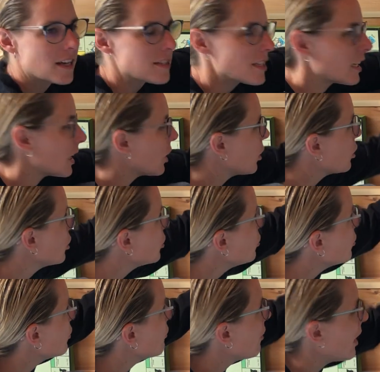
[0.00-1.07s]
does it
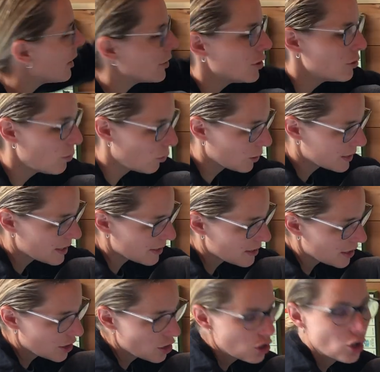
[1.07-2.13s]
include the value or does
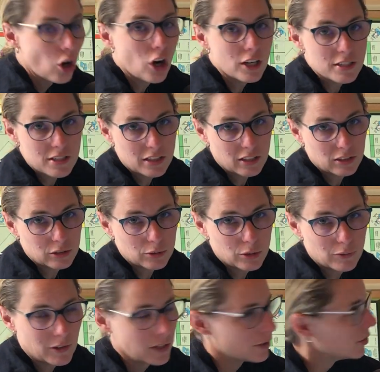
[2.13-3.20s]
it not include
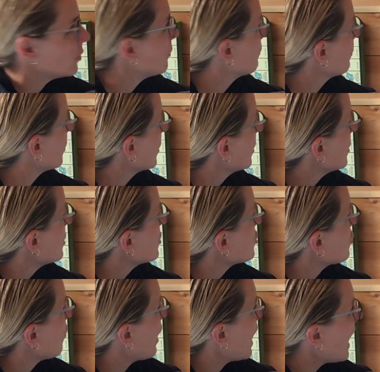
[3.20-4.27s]
the value?
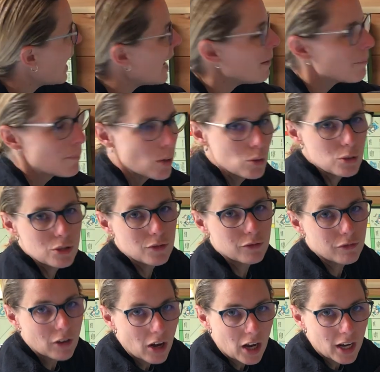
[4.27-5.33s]
So at most
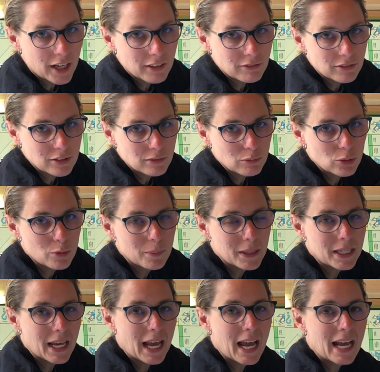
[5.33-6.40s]
5 would
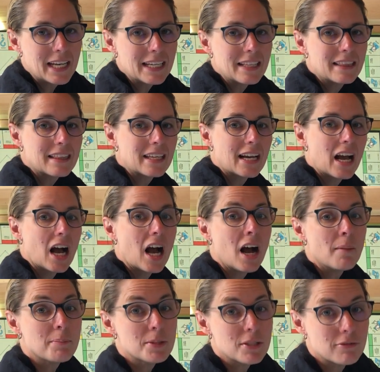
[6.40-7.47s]
be anything
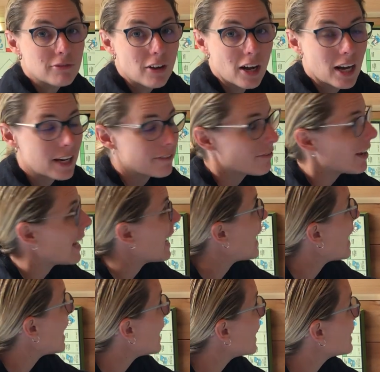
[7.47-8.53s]
up to 5
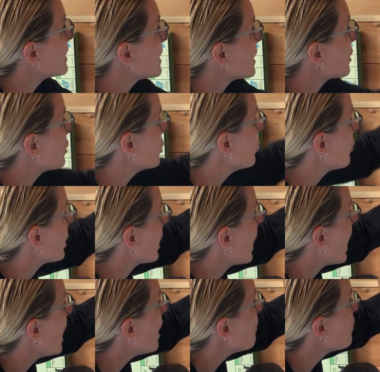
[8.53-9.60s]
and including it.
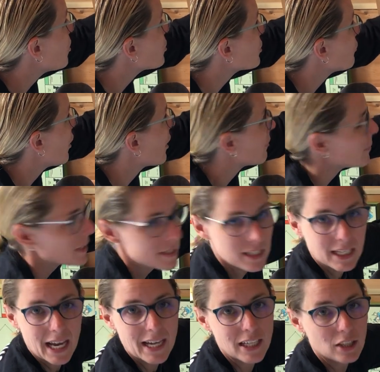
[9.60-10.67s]
At most 5 means
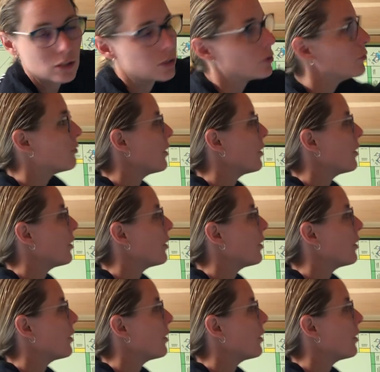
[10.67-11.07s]
it can include